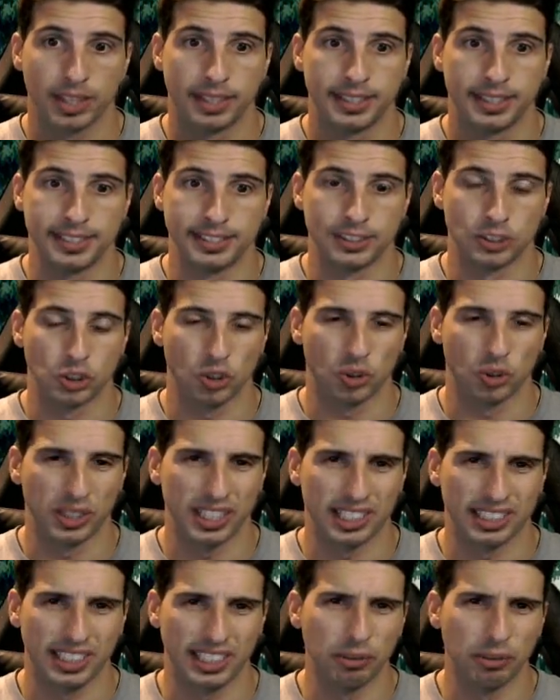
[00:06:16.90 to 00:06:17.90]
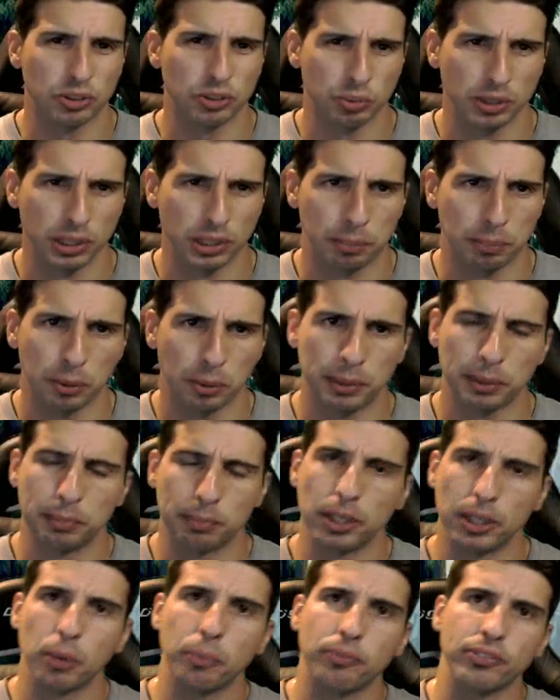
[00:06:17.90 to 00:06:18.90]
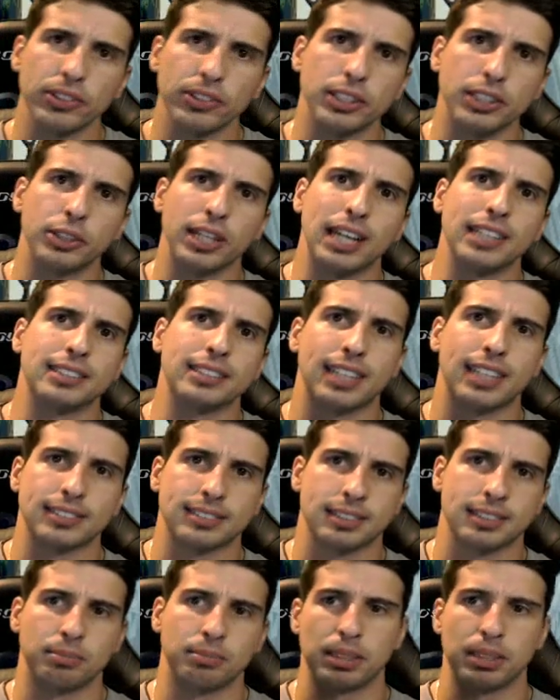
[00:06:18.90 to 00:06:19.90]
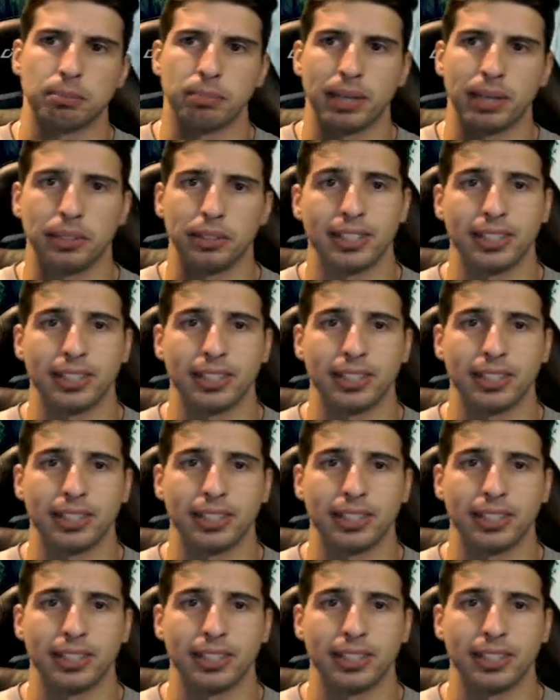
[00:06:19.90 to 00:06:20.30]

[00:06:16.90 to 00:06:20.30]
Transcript: So yeah, that was really poopy, but hopefully you guys got something better.